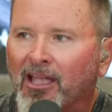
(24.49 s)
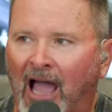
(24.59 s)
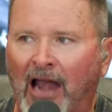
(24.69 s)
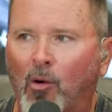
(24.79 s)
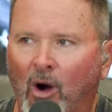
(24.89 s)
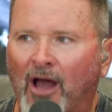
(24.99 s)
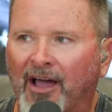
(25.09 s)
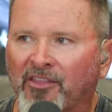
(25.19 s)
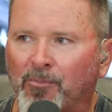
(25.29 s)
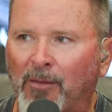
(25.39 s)
I don't want
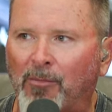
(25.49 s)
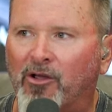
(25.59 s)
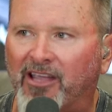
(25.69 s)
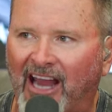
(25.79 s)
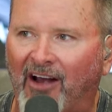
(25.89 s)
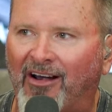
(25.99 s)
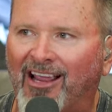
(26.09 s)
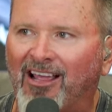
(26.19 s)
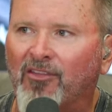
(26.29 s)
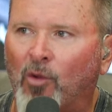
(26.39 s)
other people
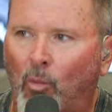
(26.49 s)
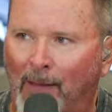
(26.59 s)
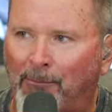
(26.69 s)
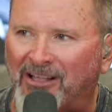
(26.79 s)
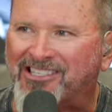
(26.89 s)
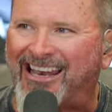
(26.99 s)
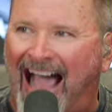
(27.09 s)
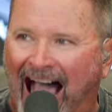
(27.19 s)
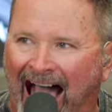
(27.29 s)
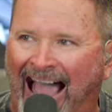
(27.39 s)
carrying the weapons that
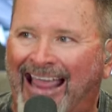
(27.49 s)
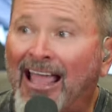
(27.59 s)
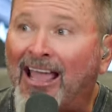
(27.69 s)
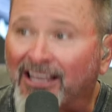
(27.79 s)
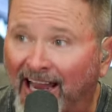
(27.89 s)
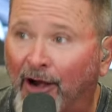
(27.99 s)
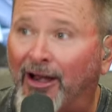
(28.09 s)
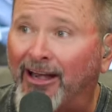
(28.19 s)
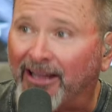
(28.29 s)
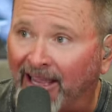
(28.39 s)
I
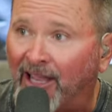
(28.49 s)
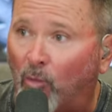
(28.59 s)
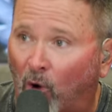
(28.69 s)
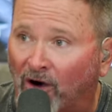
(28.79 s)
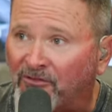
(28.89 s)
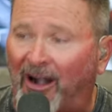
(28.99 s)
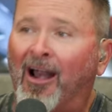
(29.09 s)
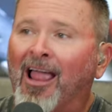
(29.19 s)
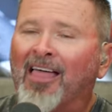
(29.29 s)
carried in warfare,